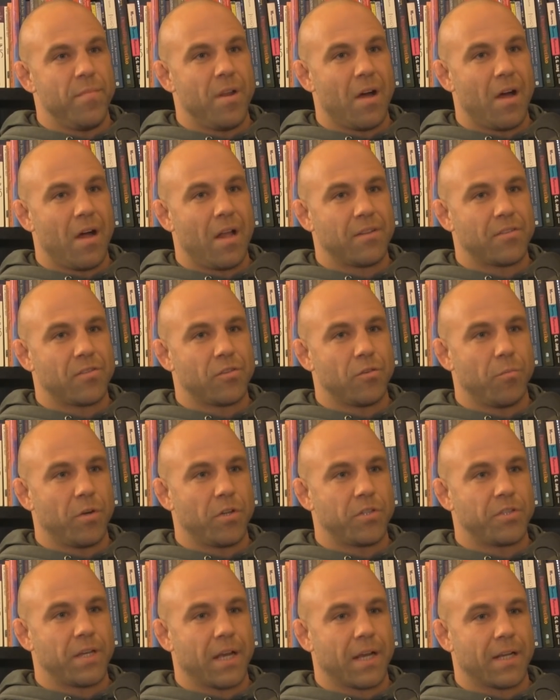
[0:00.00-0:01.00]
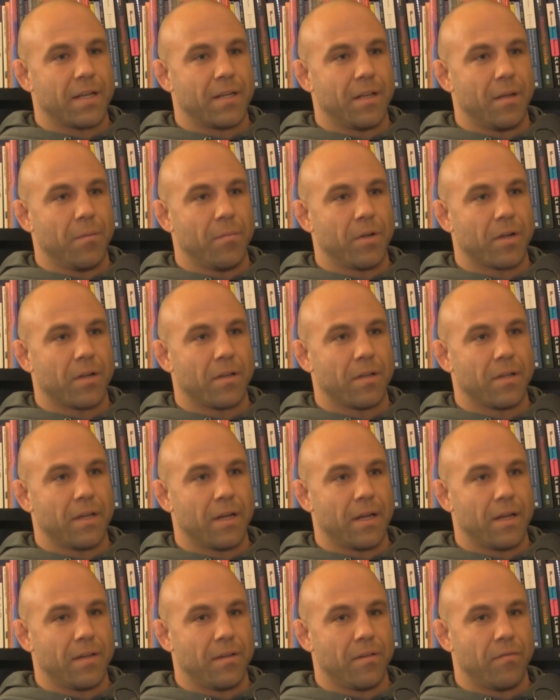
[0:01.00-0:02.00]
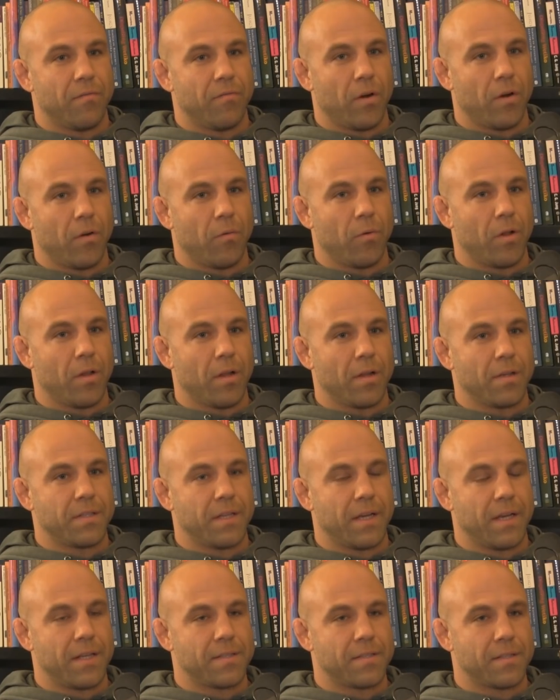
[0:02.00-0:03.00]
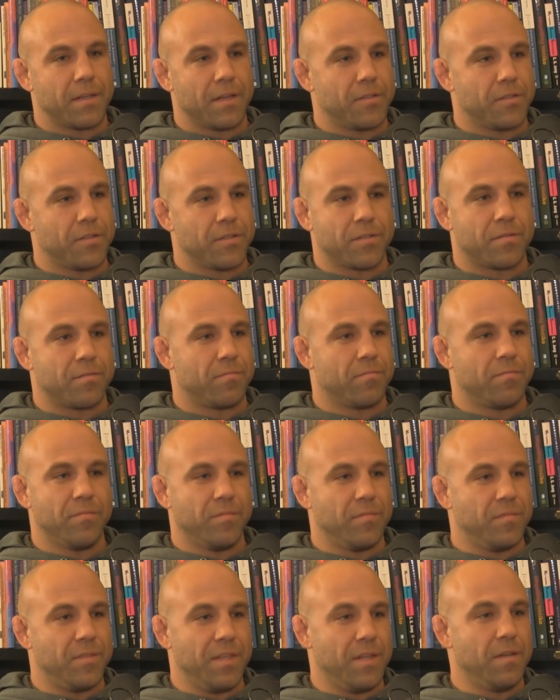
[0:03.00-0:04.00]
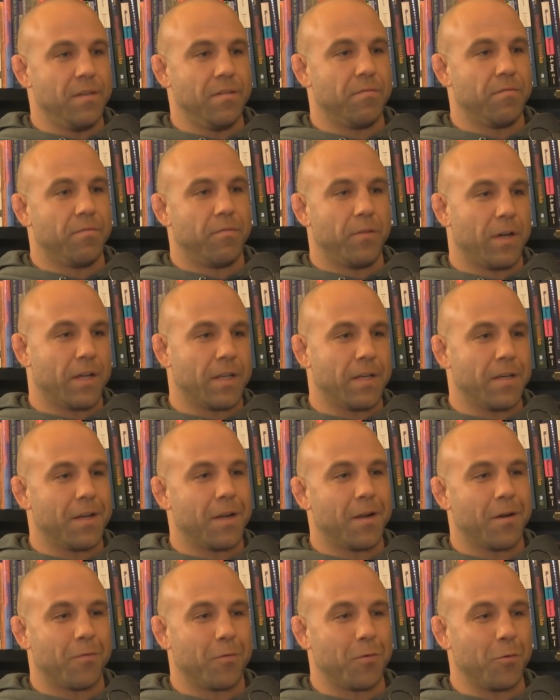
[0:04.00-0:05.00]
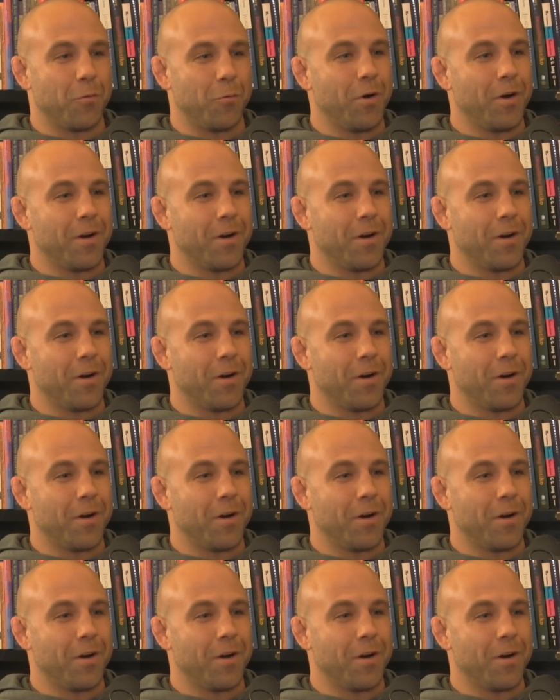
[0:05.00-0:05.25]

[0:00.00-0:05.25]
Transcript: not so much academically. I did very well on tests. I just didn't fucking care for the